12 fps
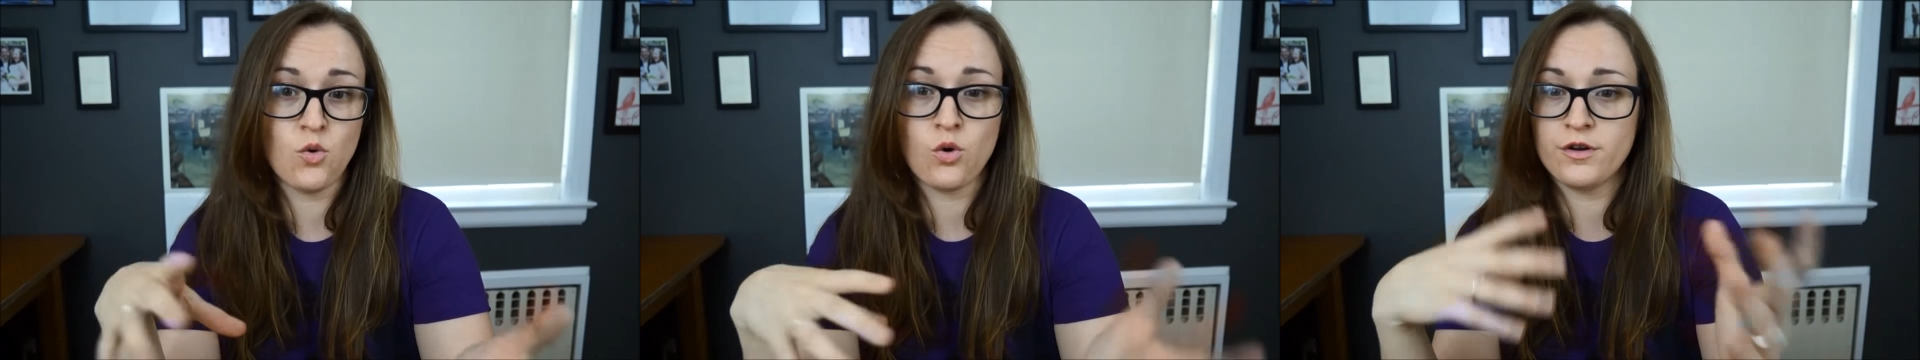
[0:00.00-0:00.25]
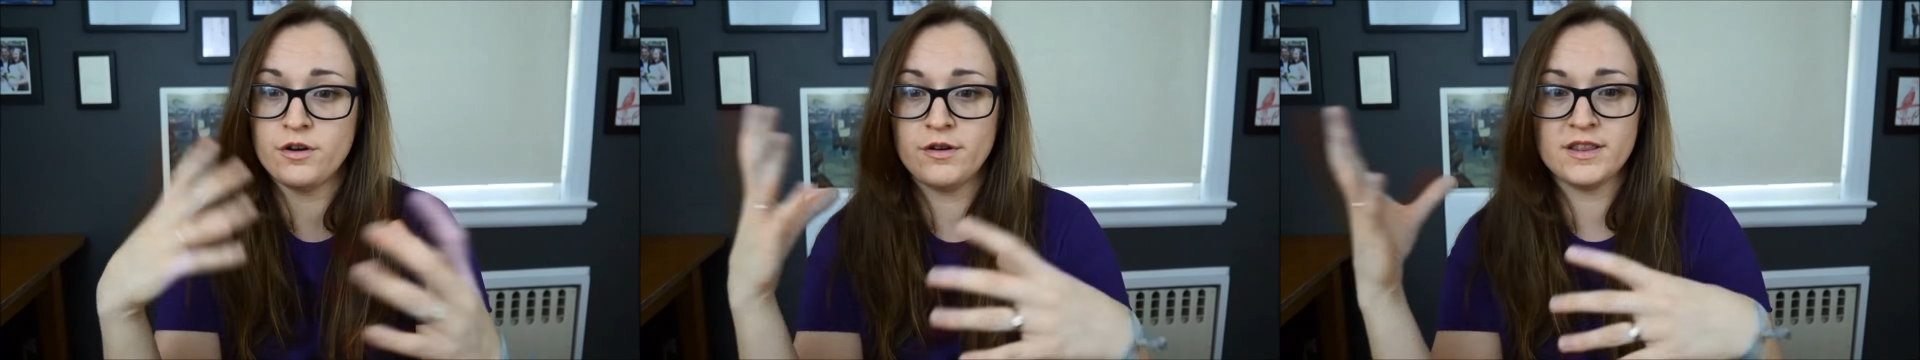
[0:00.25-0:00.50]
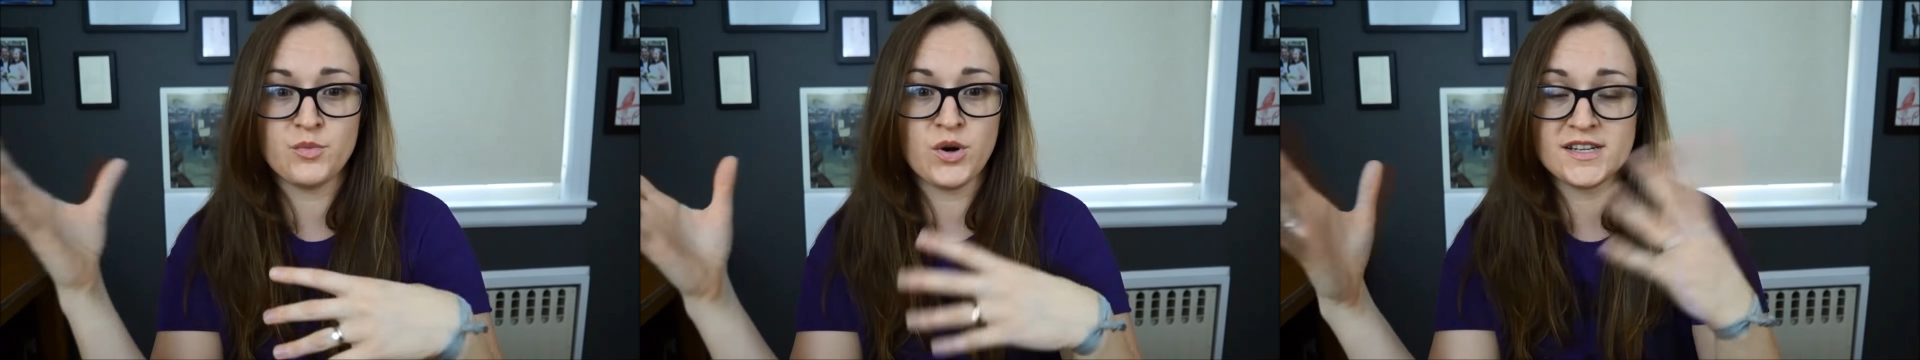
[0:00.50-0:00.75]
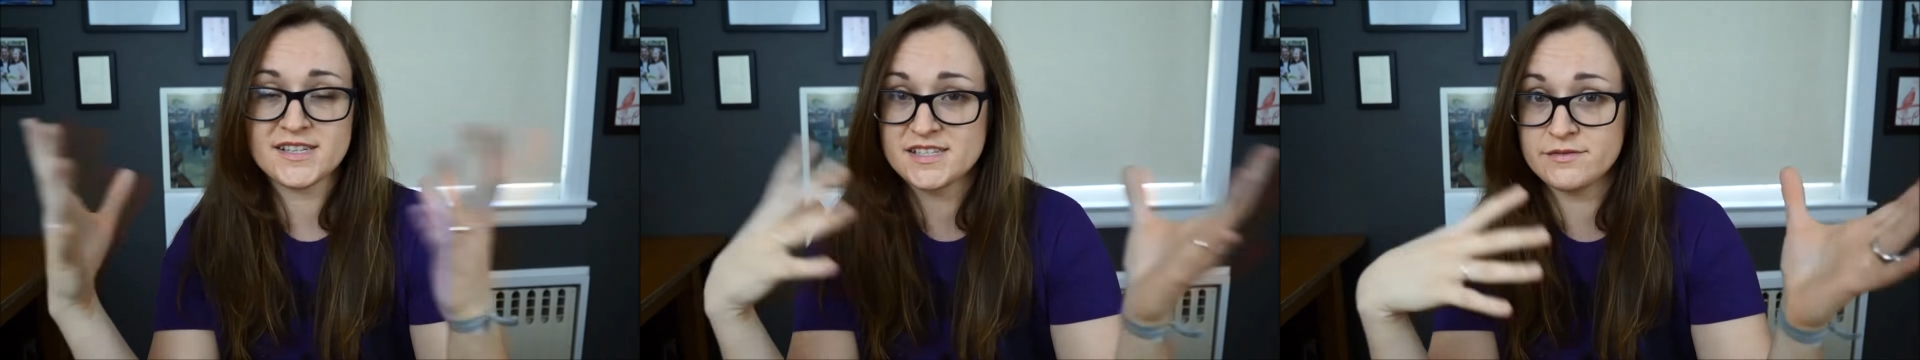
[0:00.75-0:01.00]
or you're in the
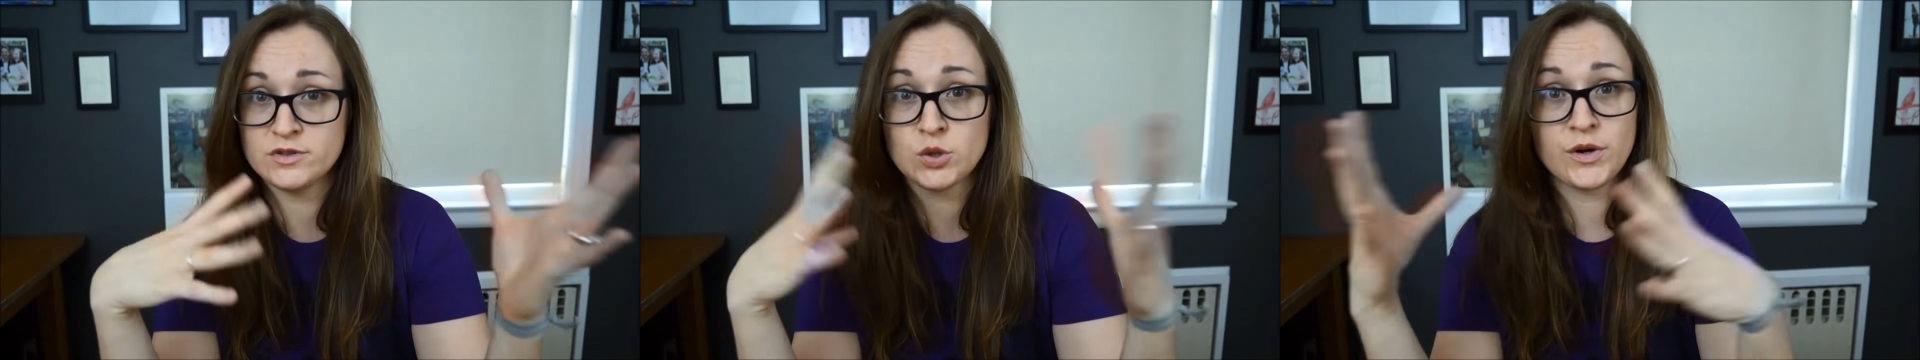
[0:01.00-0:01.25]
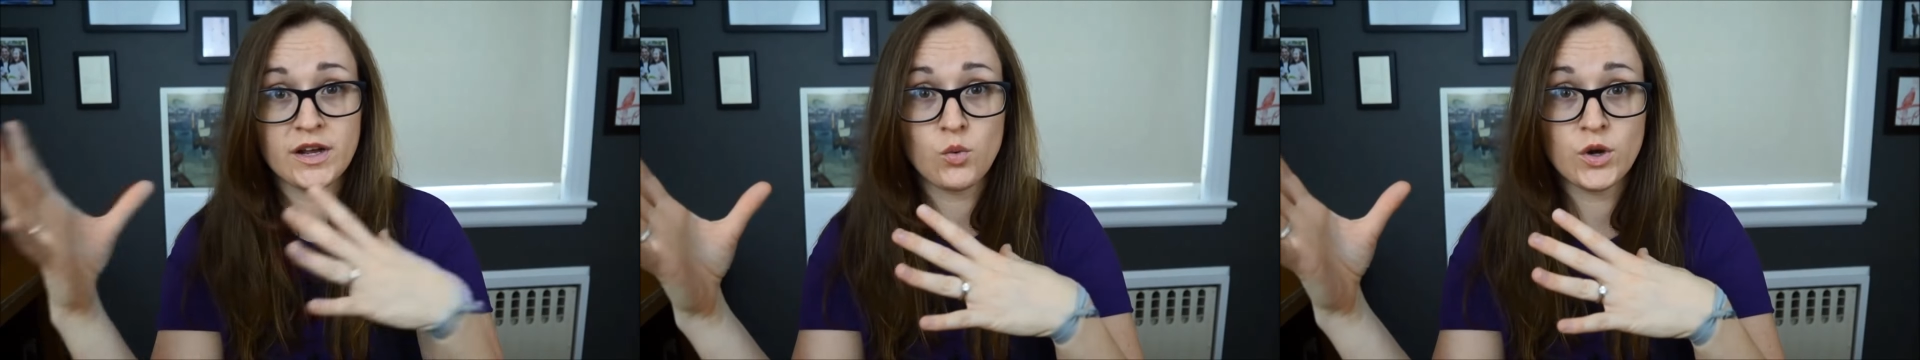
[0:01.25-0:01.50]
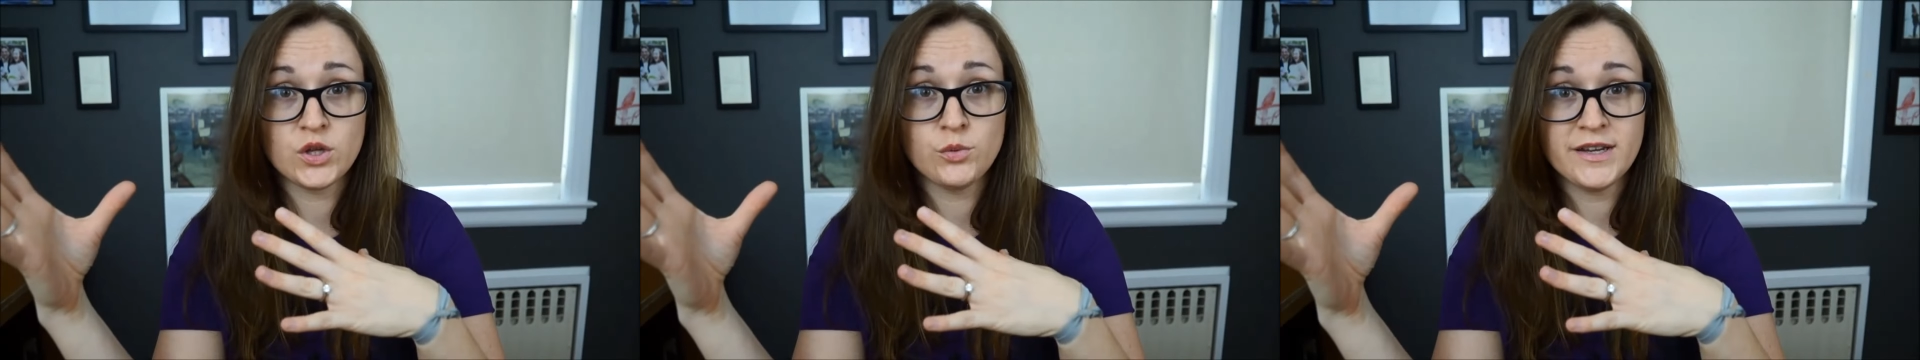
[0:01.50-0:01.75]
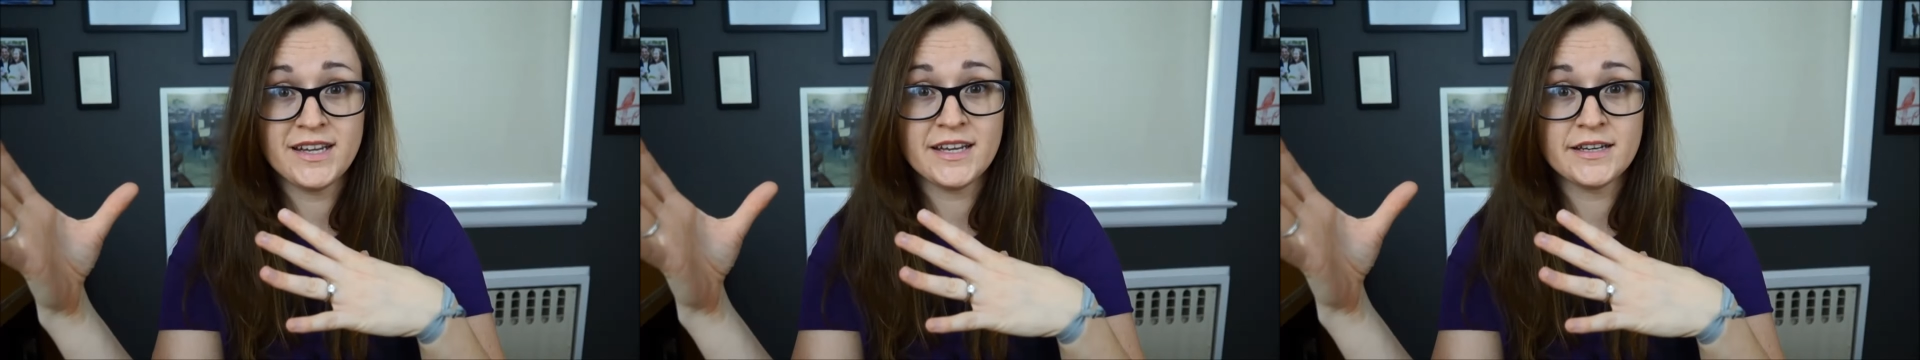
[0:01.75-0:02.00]
process of learning what you
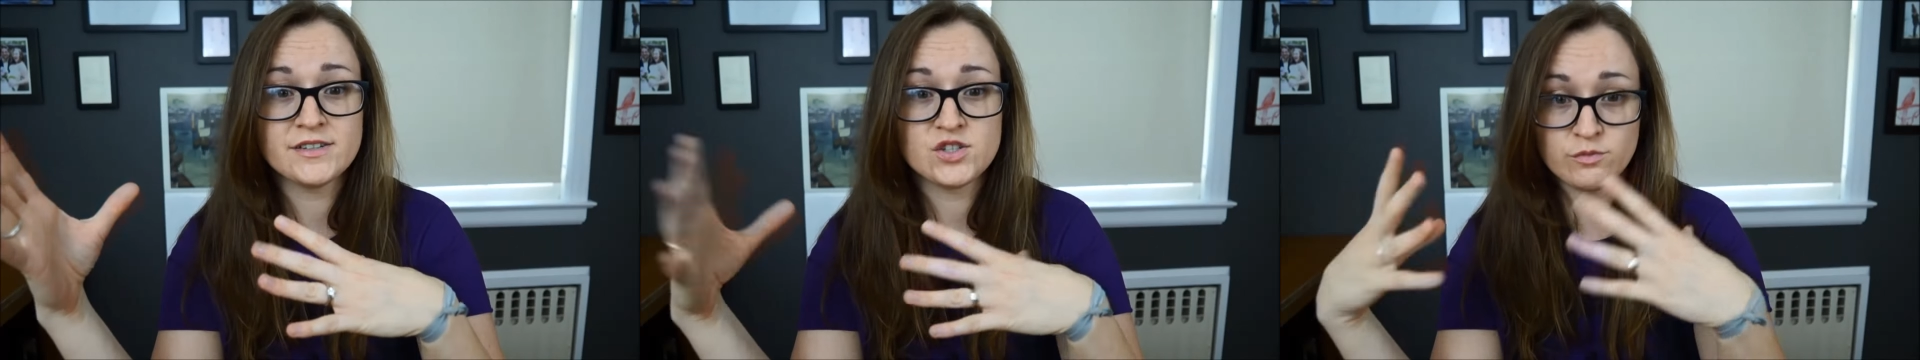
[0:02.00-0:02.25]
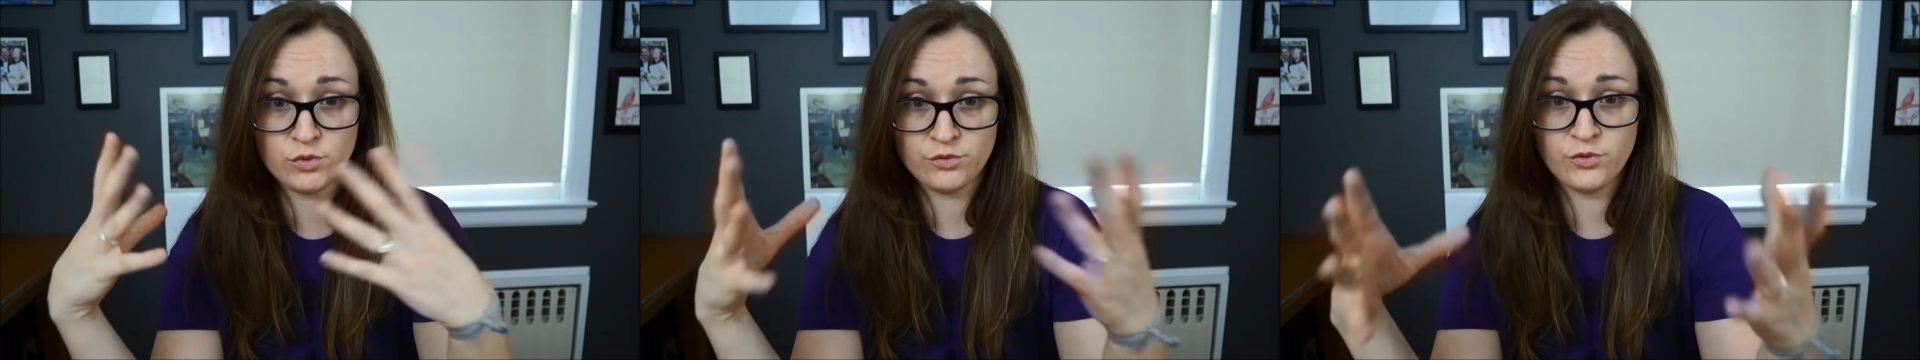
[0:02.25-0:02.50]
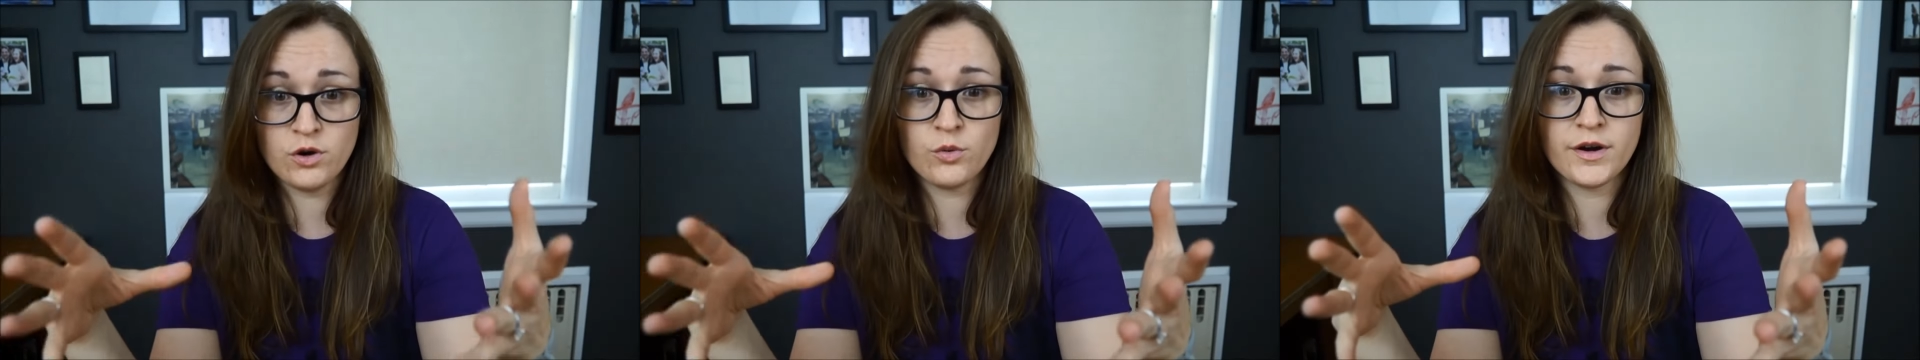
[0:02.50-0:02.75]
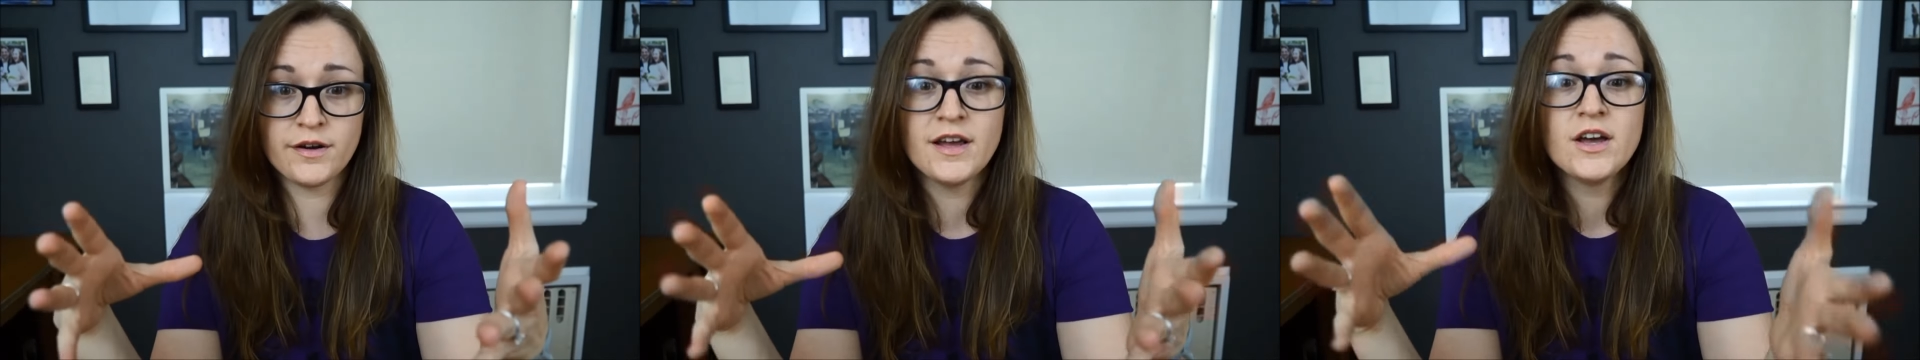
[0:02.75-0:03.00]
need to move
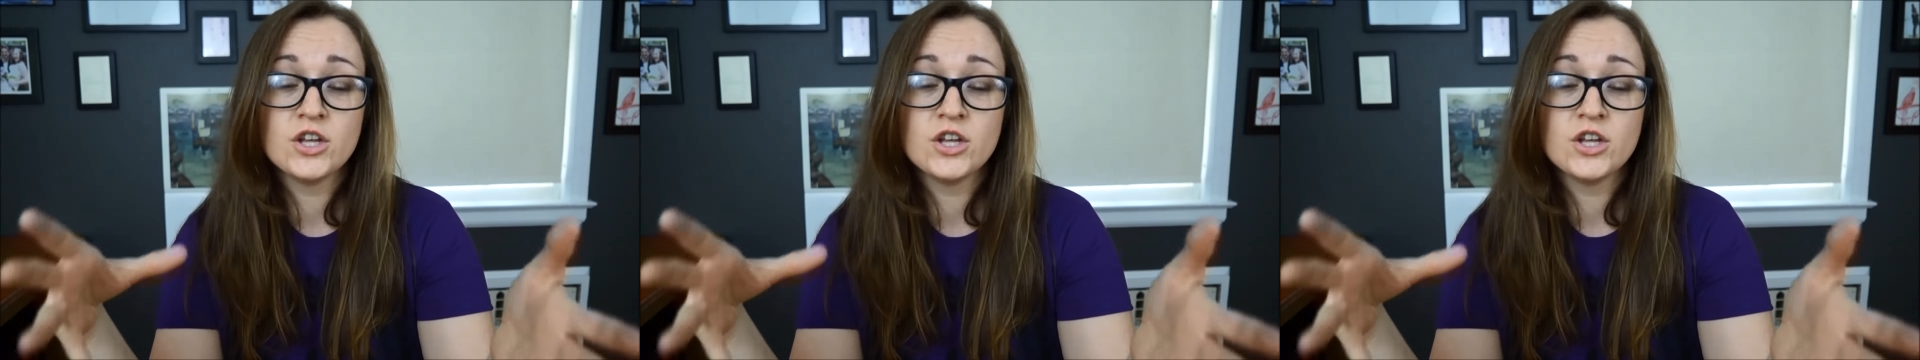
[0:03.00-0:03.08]
forward,